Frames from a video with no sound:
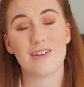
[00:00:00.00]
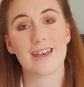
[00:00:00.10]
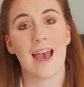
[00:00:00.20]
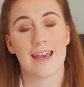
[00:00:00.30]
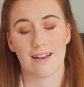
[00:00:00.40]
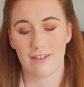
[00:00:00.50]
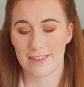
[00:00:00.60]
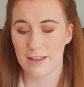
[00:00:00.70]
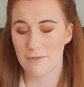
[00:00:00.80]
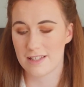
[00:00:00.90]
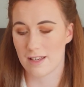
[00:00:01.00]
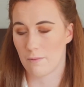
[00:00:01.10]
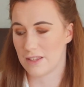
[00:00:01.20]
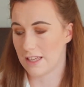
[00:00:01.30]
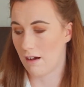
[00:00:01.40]
Okay, I think we're
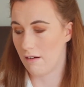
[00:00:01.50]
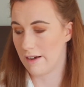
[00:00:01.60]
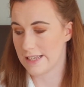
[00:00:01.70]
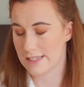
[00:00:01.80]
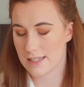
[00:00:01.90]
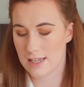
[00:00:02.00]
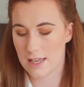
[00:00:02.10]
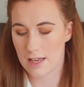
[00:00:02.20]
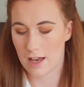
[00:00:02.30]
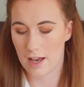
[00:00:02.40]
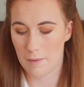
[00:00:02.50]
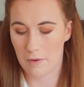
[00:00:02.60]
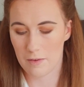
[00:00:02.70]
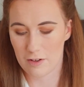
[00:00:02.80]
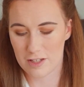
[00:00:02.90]
done with the eyes. I'm
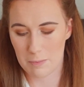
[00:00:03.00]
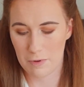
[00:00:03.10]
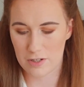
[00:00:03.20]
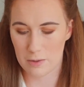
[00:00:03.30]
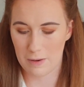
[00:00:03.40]
going to brush